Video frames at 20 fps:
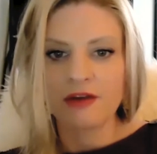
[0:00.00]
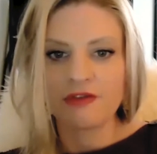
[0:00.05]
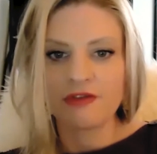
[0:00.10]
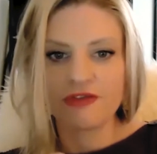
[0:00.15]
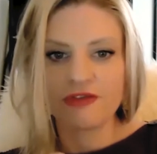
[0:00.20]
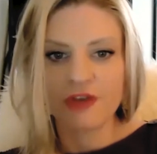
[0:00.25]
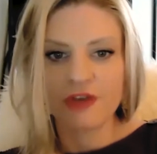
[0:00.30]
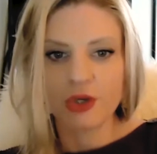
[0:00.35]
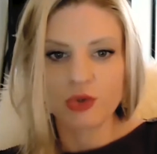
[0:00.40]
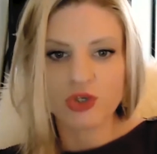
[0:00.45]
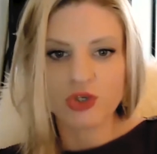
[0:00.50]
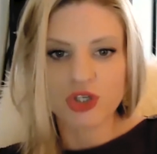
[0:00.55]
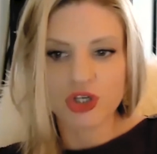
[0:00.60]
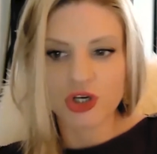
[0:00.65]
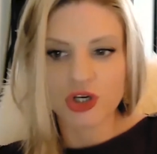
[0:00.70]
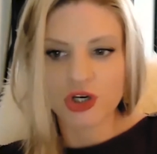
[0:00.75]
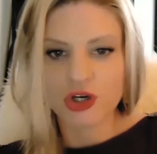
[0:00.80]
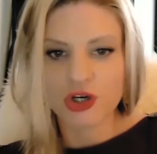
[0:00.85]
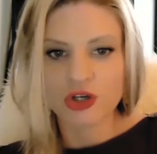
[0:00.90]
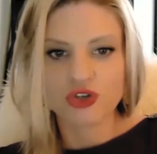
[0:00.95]

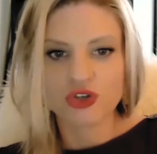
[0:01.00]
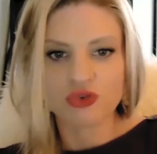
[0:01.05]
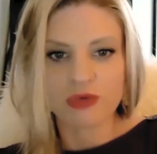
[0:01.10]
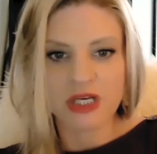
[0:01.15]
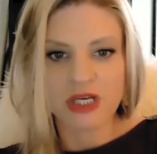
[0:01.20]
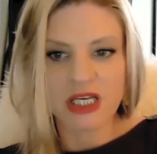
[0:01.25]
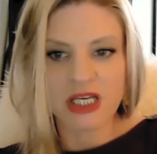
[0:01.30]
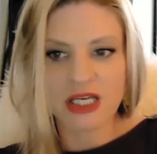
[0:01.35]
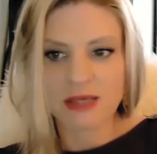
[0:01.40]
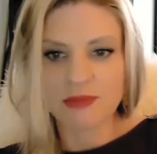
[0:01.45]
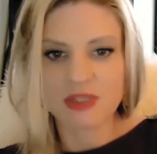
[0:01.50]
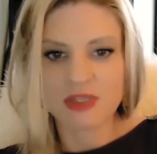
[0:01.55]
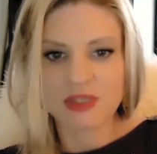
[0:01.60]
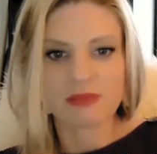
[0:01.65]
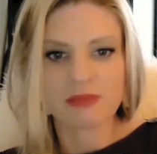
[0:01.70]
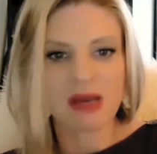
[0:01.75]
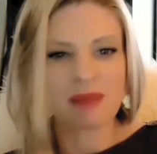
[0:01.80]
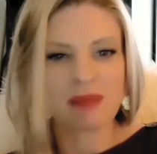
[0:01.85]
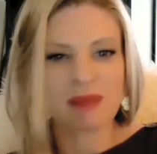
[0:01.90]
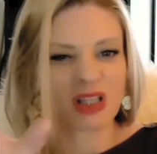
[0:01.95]
future dreams
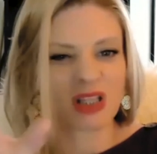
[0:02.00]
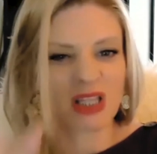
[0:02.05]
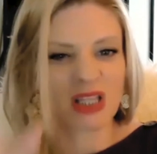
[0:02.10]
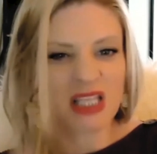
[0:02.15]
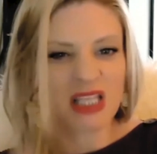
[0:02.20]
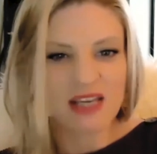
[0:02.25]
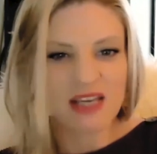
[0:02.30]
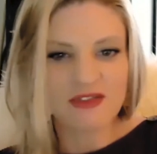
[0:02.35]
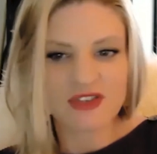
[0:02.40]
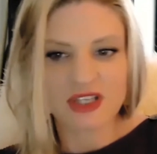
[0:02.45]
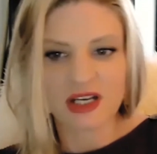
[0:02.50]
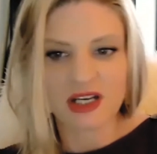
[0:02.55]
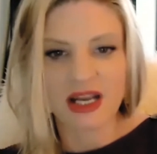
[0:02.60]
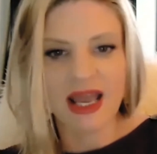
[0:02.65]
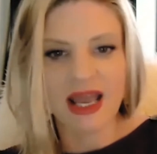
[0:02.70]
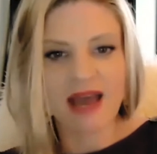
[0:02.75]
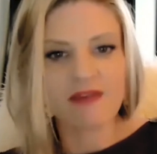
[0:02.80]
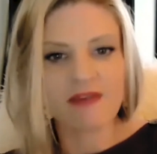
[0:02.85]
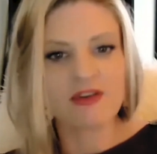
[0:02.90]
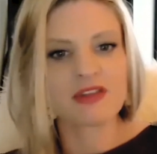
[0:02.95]
and my beliefs and
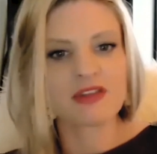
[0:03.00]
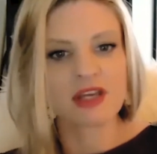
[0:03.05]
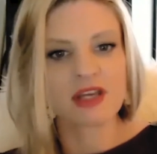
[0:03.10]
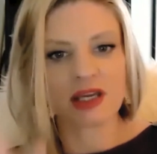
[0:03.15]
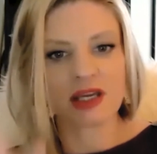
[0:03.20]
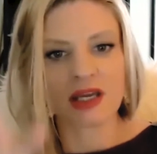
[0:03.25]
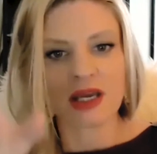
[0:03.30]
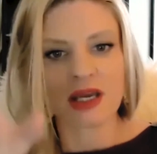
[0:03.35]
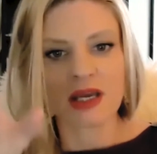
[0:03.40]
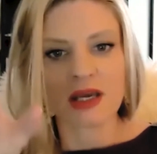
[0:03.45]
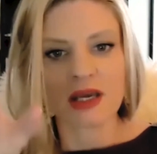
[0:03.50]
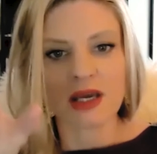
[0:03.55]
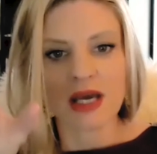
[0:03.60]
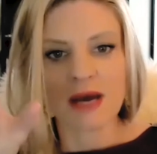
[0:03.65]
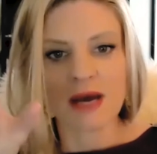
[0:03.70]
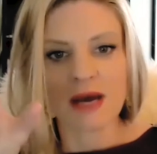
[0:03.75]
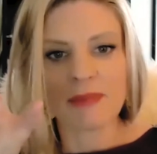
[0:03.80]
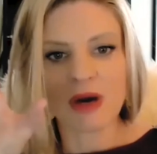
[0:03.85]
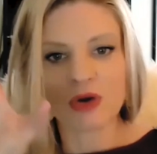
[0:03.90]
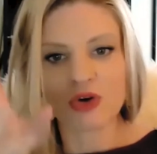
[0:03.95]
everything
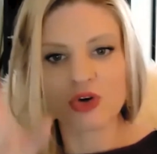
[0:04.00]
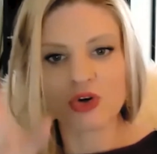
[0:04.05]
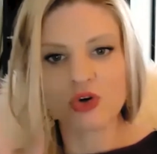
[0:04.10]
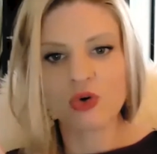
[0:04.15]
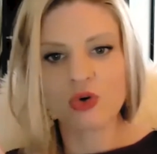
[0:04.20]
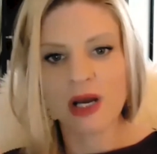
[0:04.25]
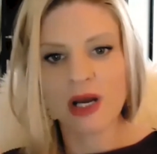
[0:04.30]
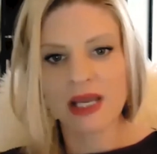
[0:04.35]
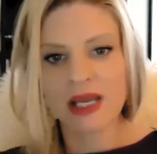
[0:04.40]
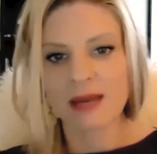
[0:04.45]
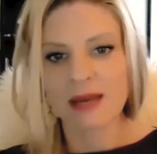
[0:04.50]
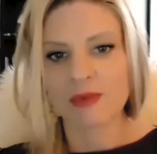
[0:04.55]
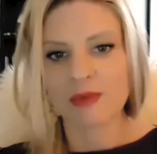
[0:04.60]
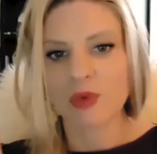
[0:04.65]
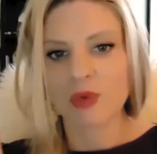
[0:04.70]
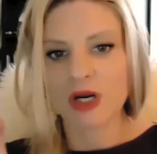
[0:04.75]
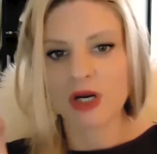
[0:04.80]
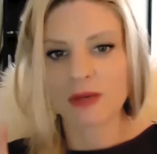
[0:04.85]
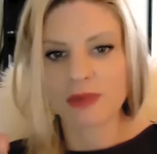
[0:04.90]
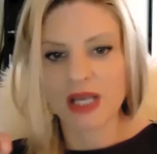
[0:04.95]
about who I am
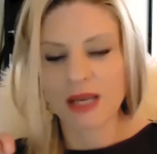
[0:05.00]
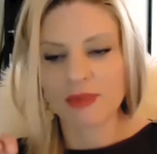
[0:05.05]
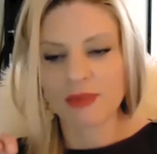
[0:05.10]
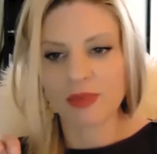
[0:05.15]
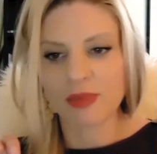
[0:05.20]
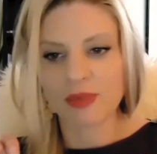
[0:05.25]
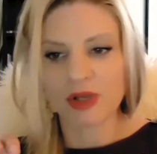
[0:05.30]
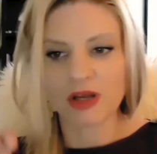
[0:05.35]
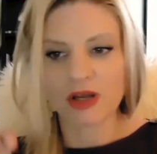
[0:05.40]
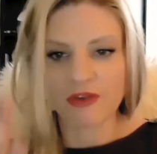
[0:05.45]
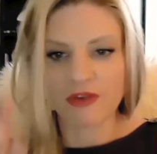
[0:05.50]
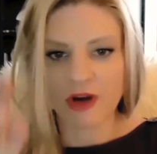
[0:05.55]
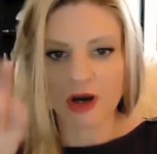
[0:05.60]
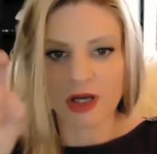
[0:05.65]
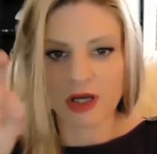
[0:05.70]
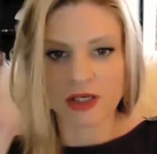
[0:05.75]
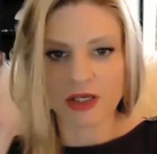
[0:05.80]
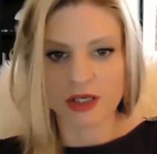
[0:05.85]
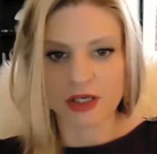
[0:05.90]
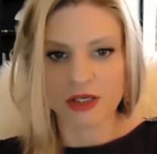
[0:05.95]
and what I'm capable of
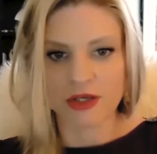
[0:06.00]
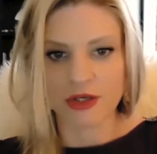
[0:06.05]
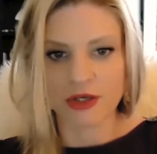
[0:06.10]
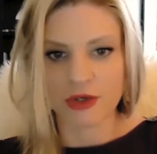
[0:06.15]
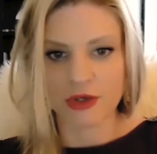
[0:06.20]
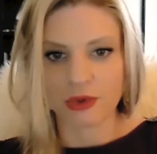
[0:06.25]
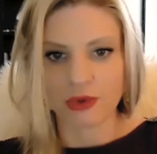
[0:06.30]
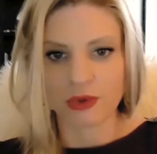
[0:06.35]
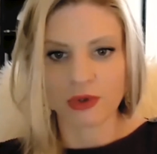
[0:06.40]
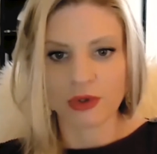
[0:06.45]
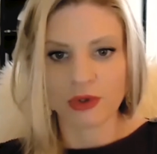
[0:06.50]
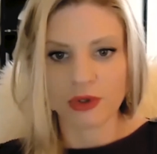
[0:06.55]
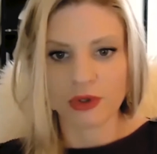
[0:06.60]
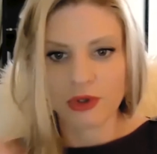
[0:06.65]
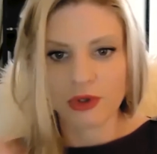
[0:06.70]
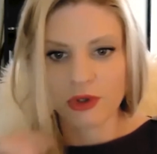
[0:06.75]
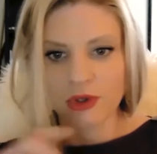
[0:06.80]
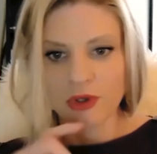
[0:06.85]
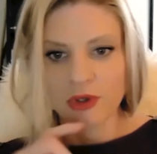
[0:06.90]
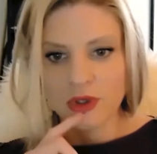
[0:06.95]
onto you.
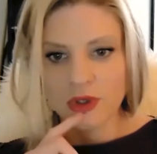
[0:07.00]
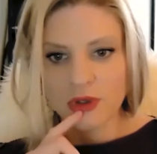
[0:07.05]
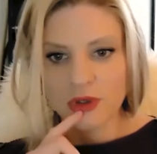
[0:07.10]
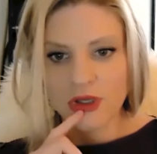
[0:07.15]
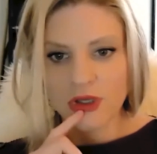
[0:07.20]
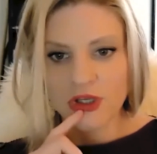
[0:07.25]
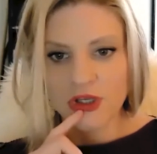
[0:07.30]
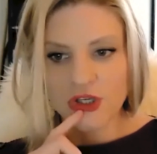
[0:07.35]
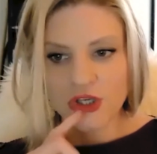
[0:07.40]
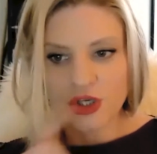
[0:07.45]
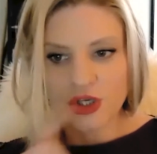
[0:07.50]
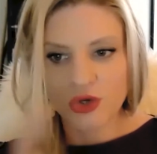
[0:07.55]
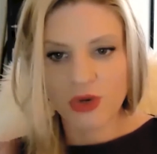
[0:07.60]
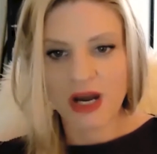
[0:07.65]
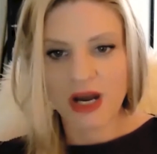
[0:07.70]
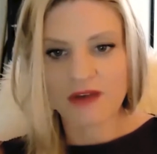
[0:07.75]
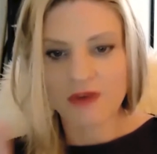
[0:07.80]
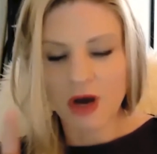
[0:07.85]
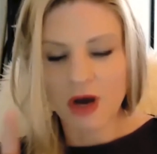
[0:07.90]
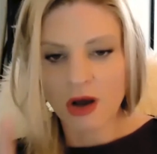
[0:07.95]
And you
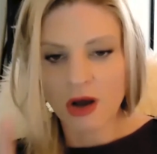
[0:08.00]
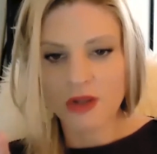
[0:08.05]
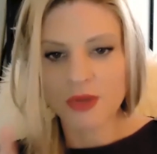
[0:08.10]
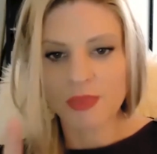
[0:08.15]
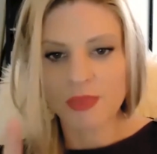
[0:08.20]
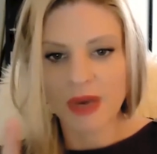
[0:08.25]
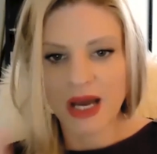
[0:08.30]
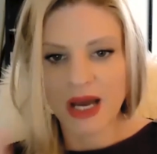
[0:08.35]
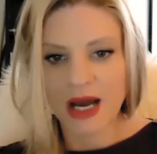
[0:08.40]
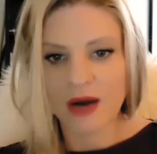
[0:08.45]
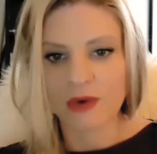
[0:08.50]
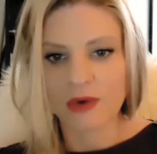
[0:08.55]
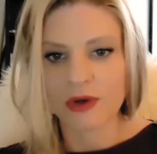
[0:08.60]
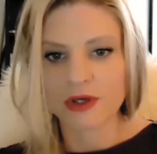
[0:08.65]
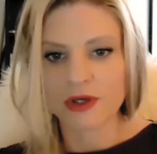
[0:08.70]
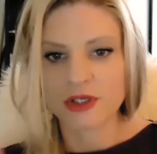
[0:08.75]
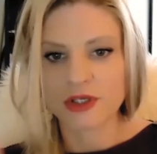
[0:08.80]
have all the power